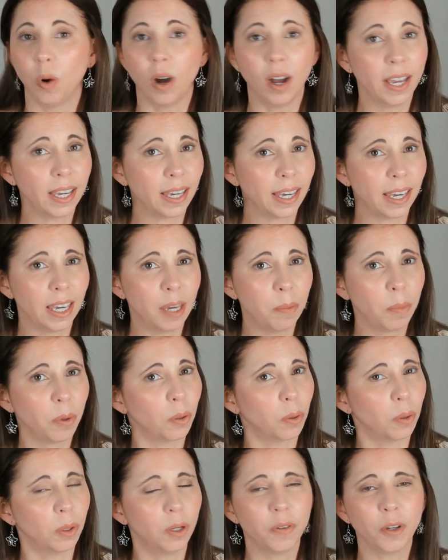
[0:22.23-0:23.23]
Why keep
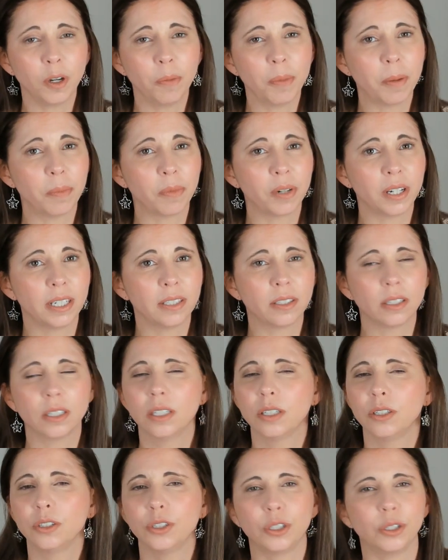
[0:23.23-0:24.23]
all of your memories
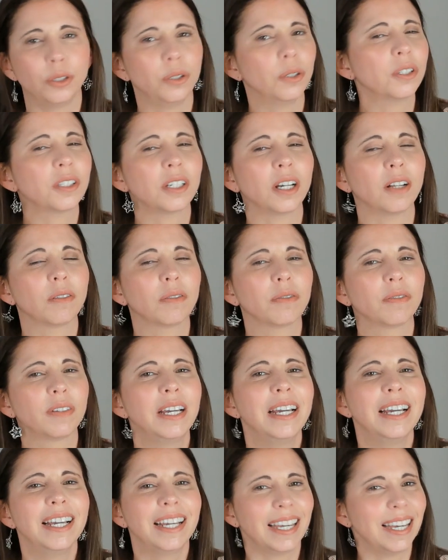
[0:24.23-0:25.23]
to yourself?
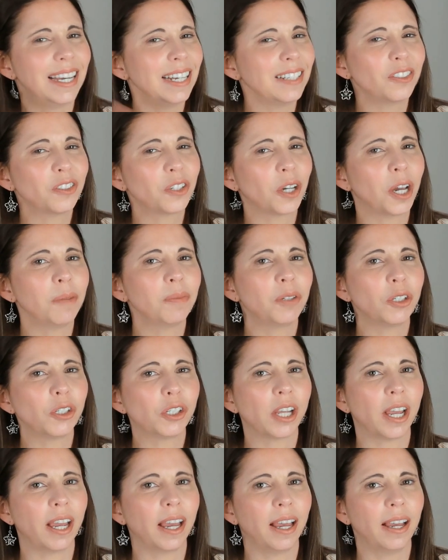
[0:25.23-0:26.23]
It's time to
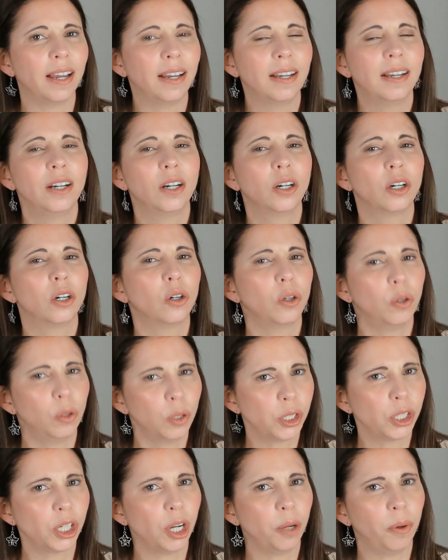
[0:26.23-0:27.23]
share
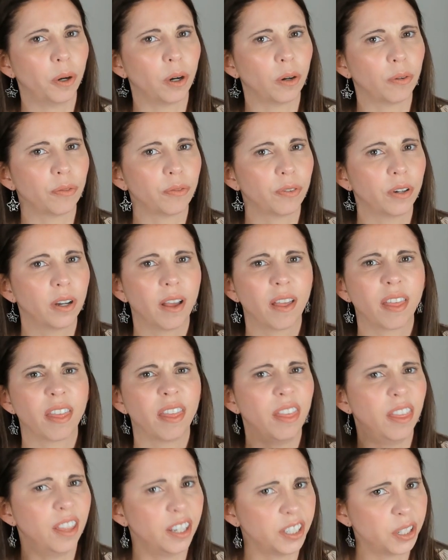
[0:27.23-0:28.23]
or show off.
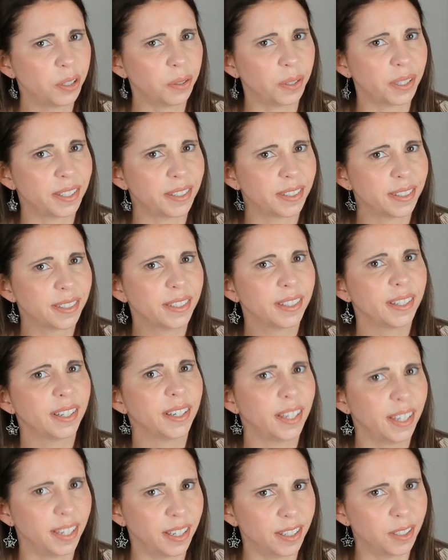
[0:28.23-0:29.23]
The choice
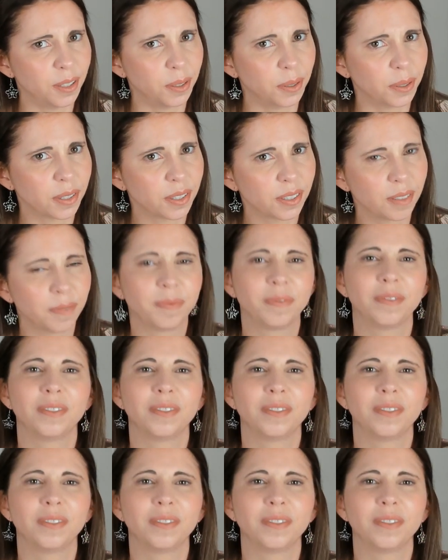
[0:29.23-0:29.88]
is yours.